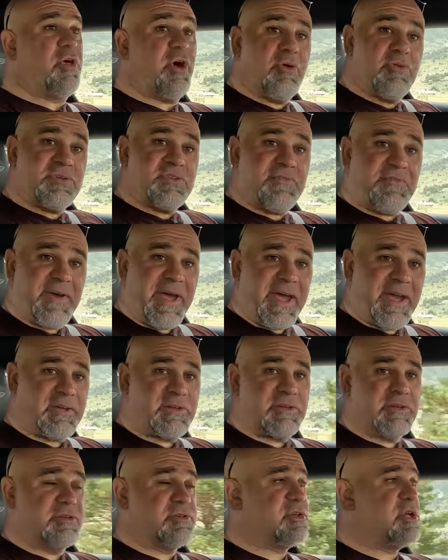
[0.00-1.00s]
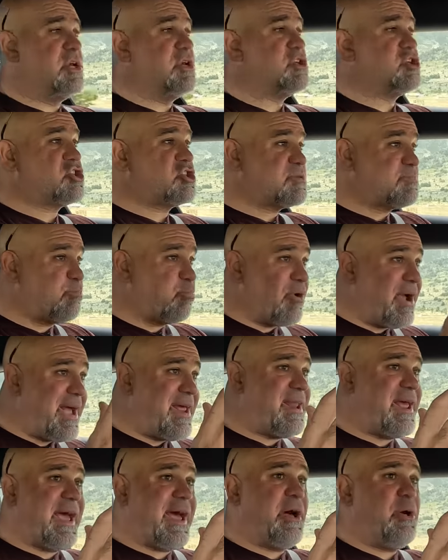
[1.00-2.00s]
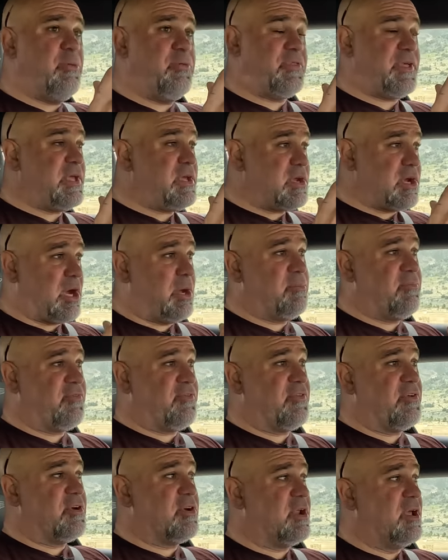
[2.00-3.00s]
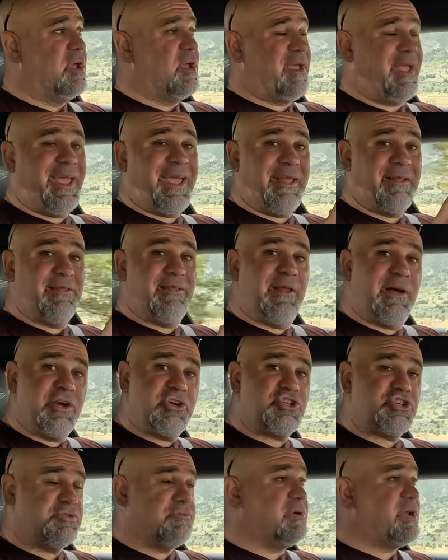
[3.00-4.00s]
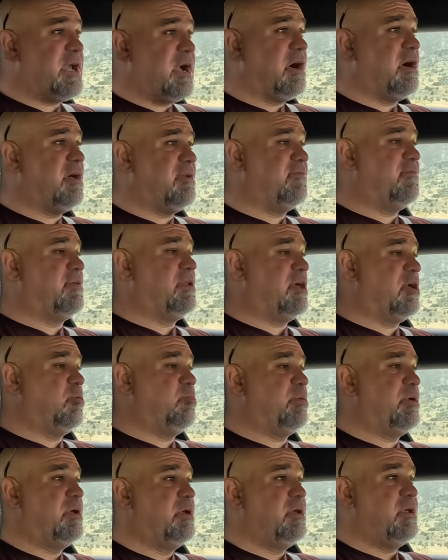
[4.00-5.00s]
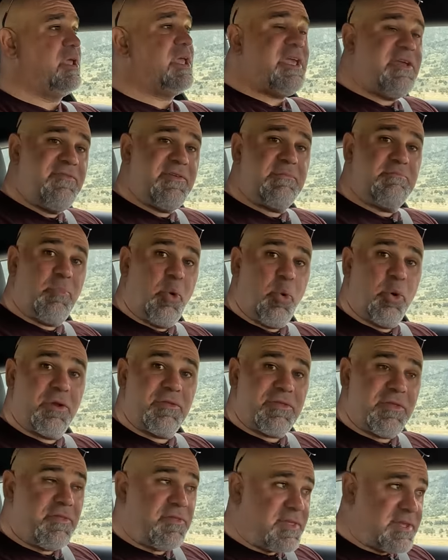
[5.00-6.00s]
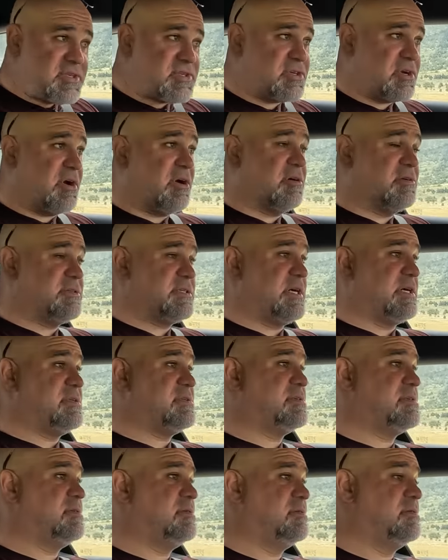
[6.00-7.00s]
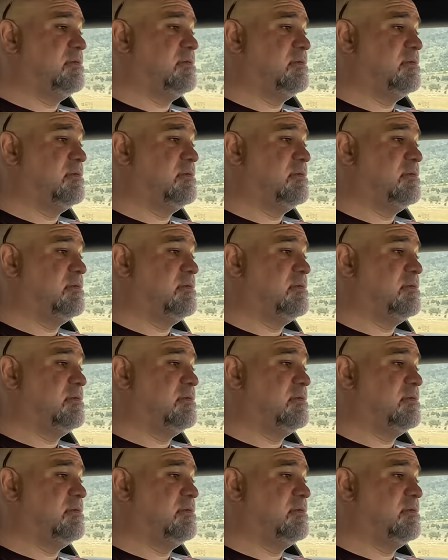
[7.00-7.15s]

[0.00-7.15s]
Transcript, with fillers: Those factors spread out the comfort and luxury envelope even more than this car does.